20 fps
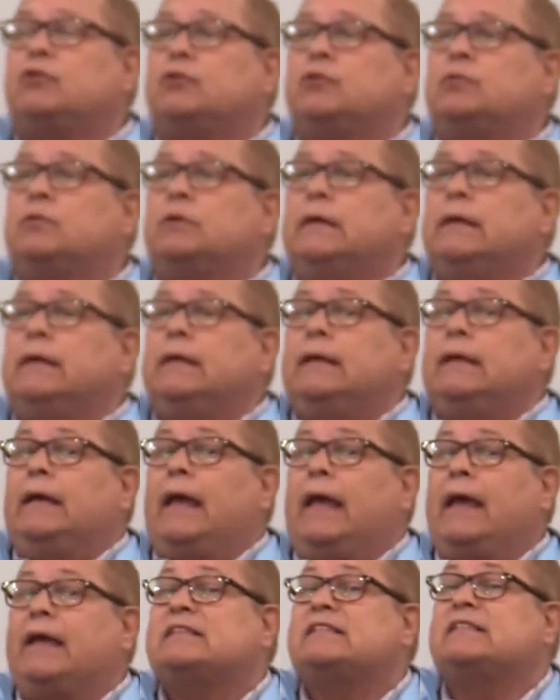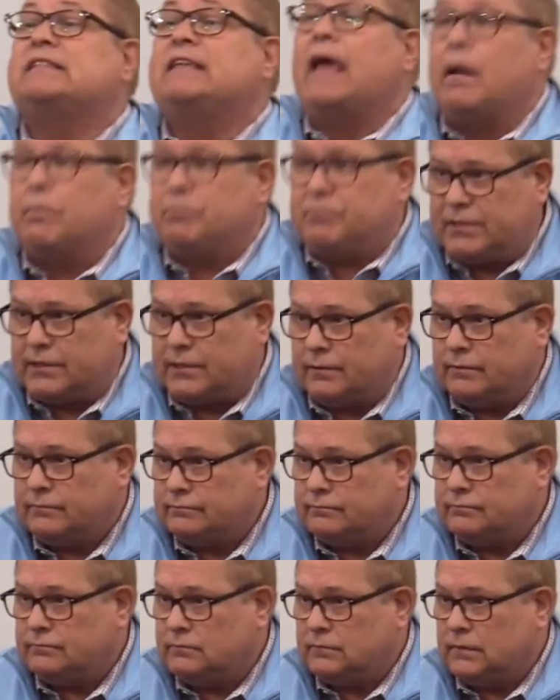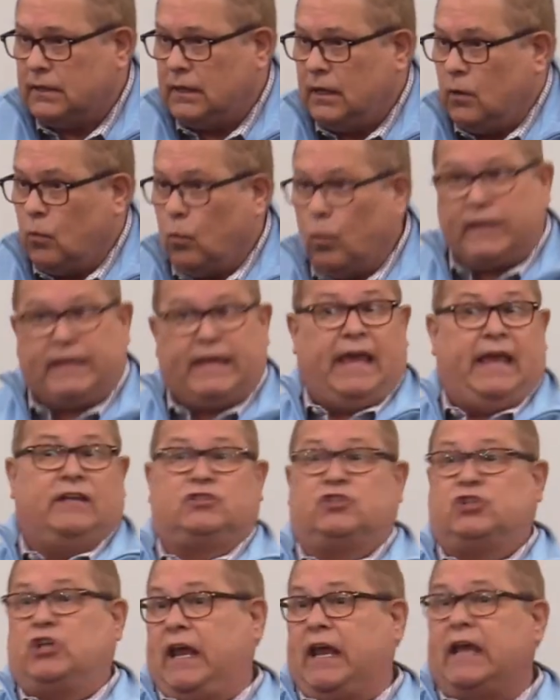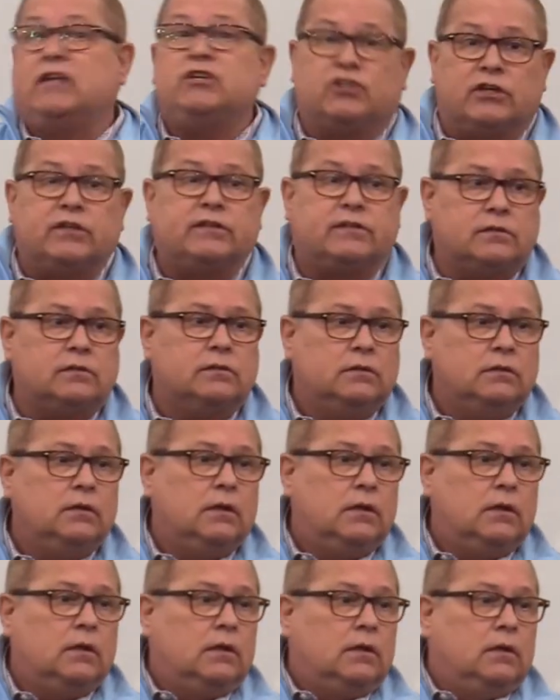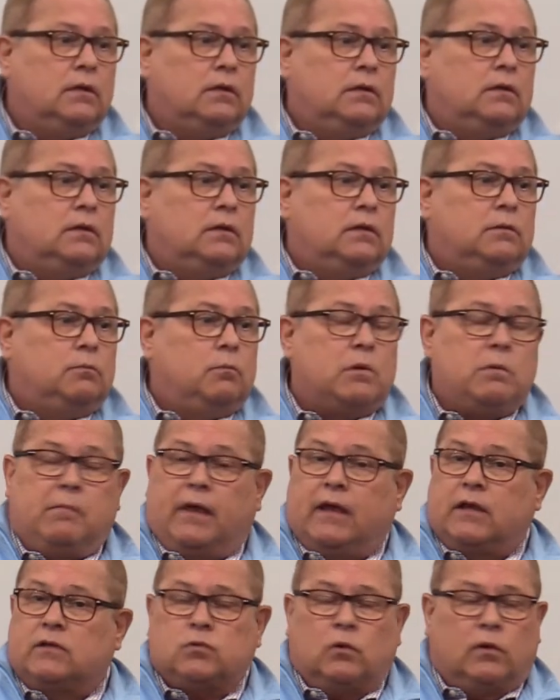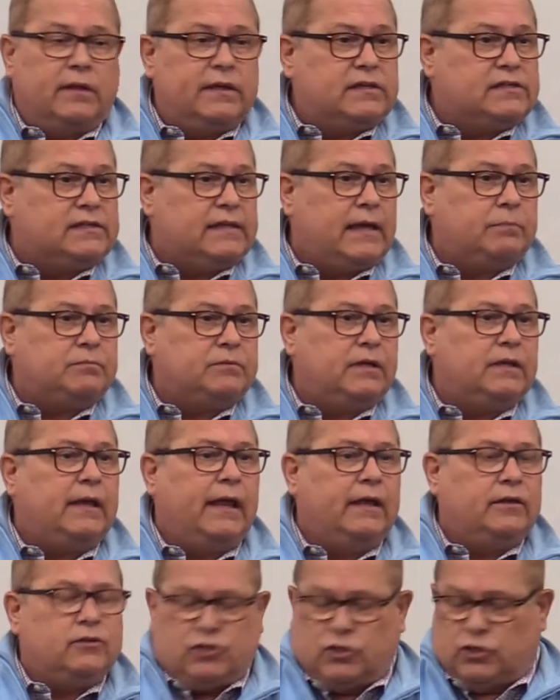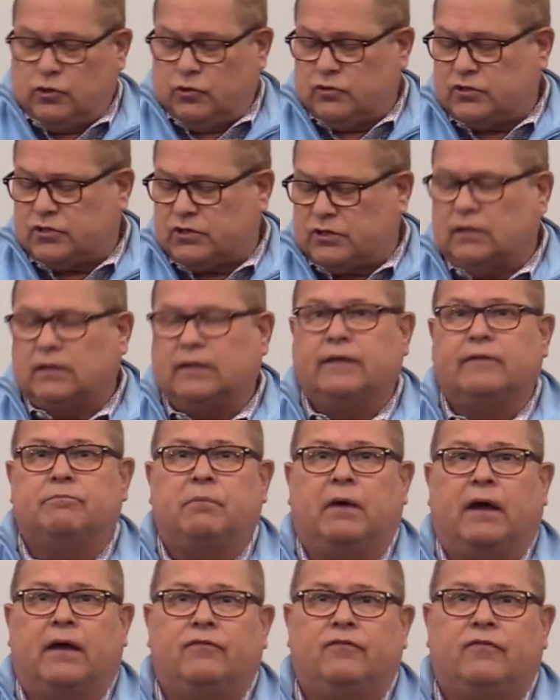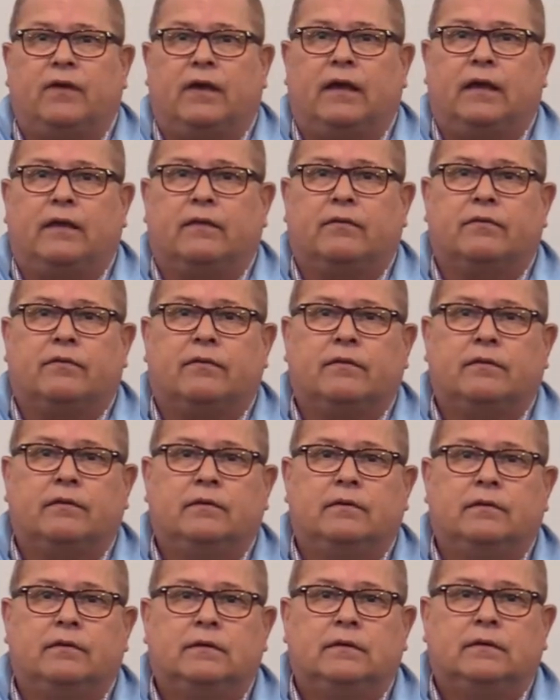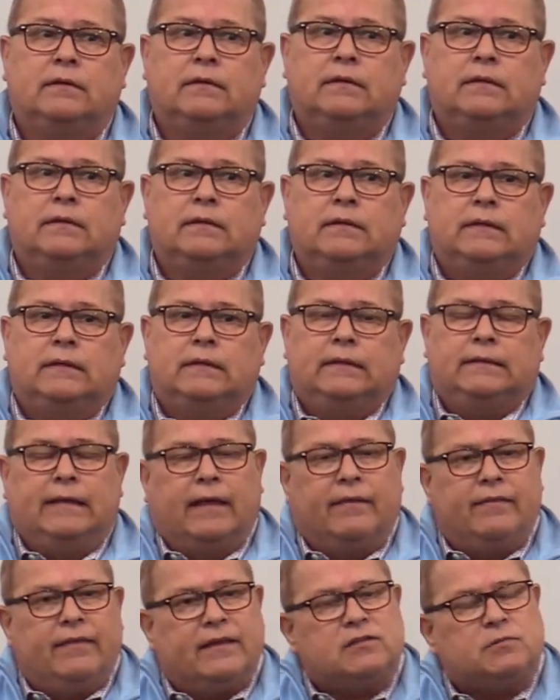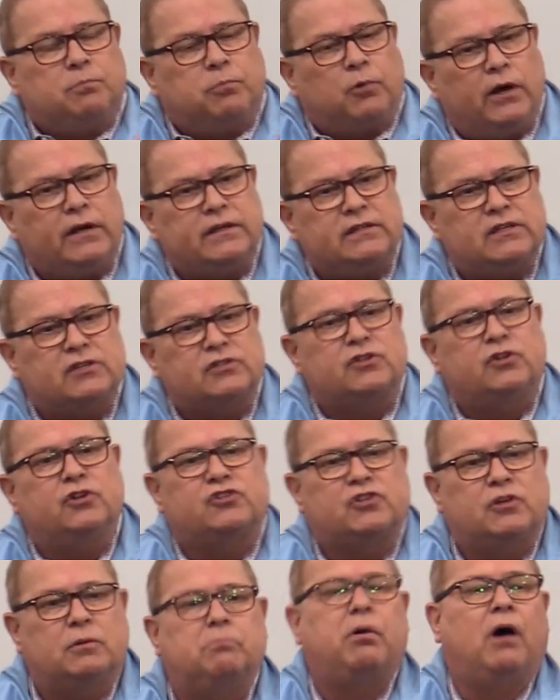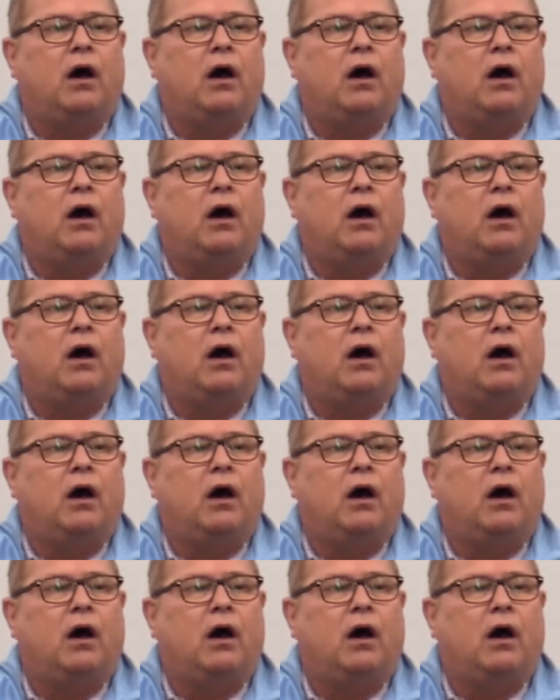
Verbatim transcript: to accept. We can't change it. We may as well accept it and choose to live by faith. Now this brings us to some